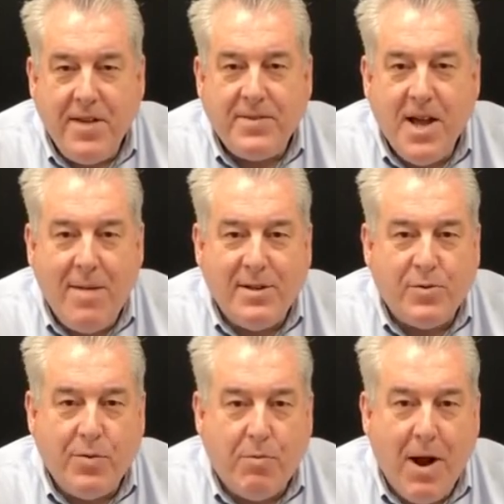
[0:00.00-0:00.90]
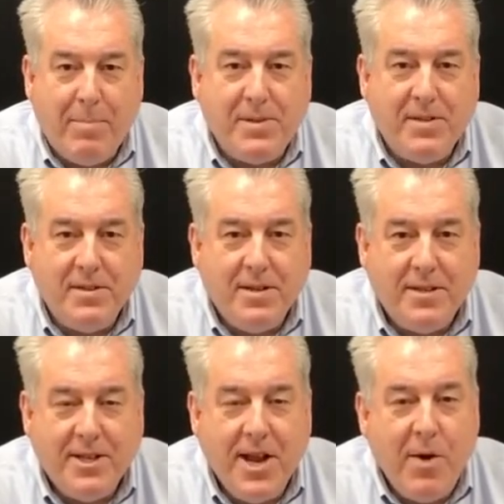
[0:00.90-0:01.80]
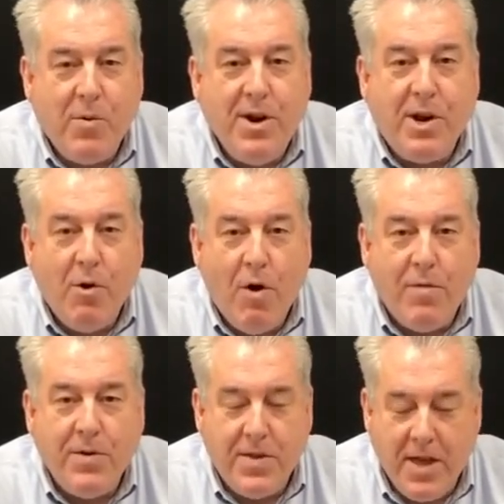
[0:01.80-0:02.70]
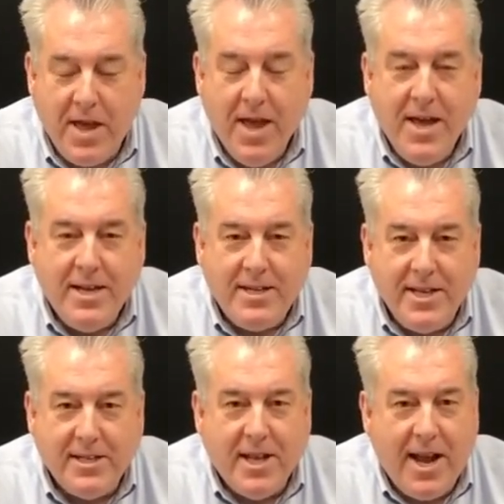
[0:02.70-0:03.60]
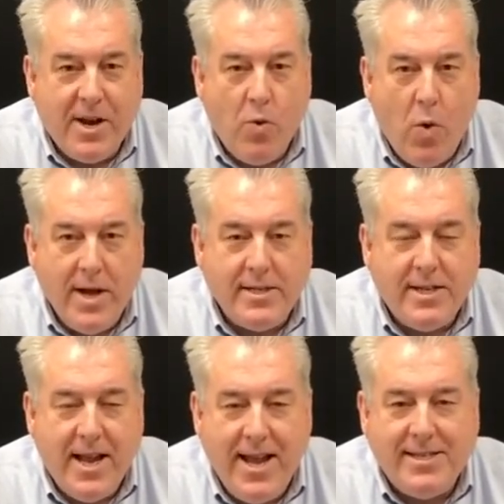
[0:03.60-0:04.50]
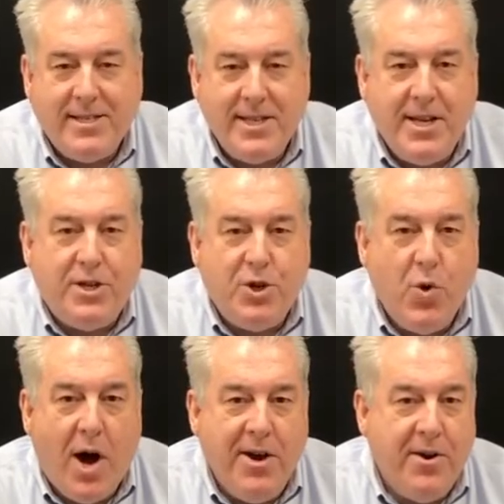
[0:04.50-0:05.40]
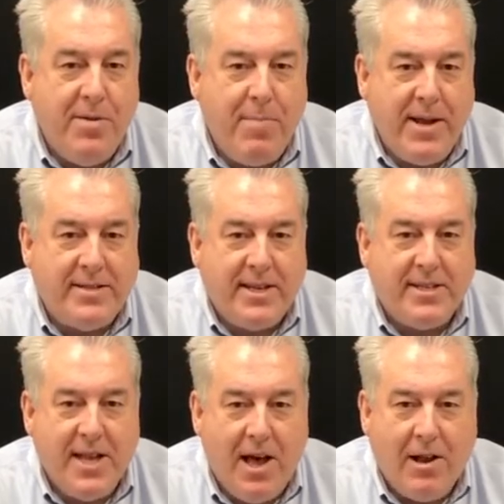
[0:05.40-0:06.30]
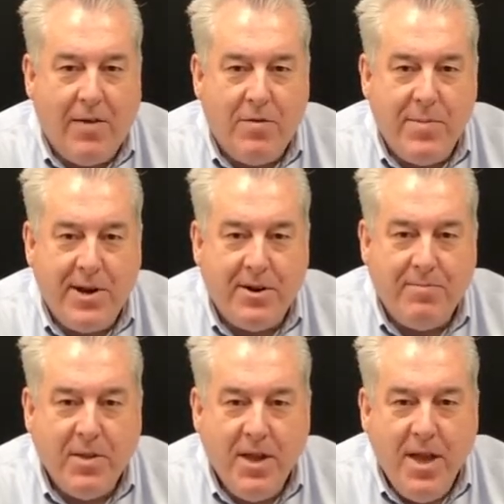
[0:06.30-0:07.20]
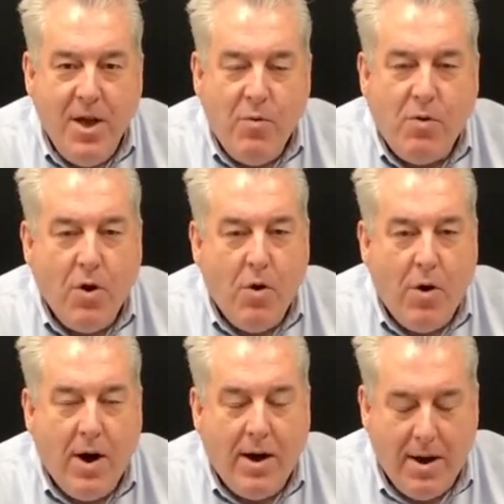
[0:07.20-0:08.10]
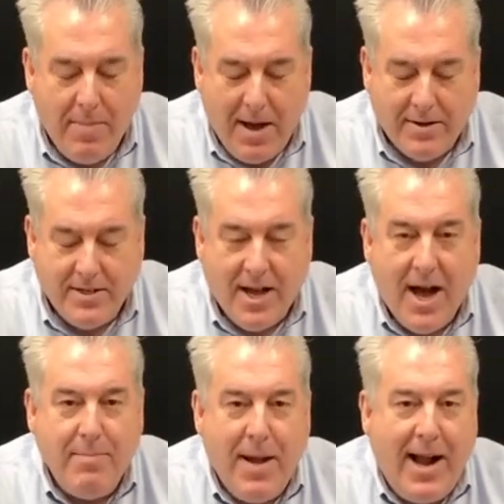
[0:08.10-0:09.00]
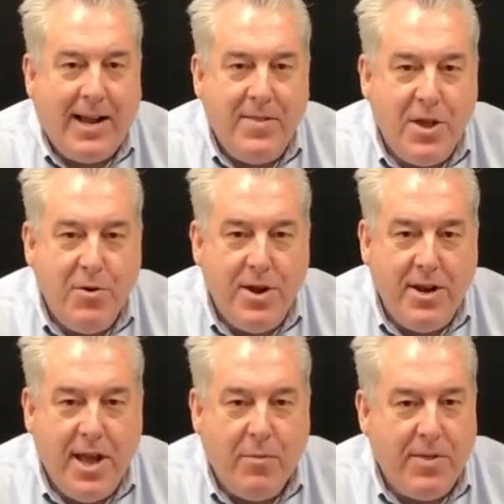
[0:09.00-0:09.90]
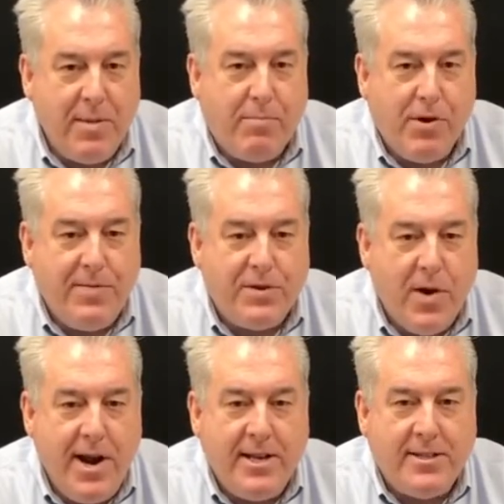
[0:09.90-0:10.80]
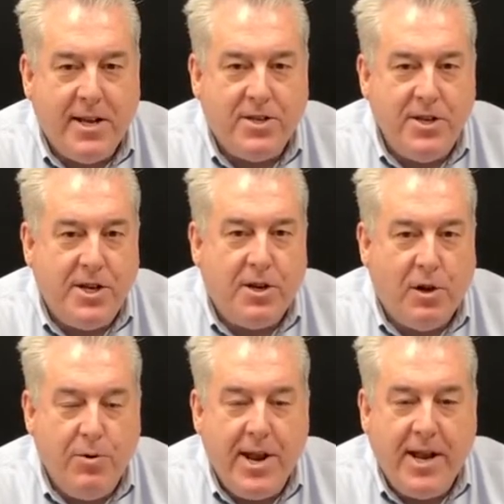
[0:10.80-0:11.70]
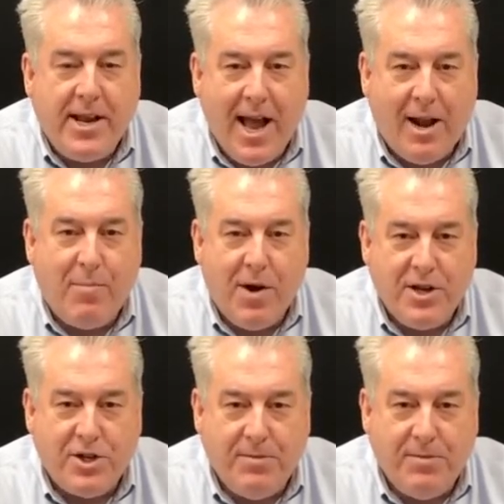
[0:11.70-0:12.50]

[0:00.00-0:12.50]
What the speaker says: Thomas with REPSS. Today we're going to go over the TSI Quest SD 200 basic sound level meter. We'll go about unpacking the unit and with a brief training session including calibration.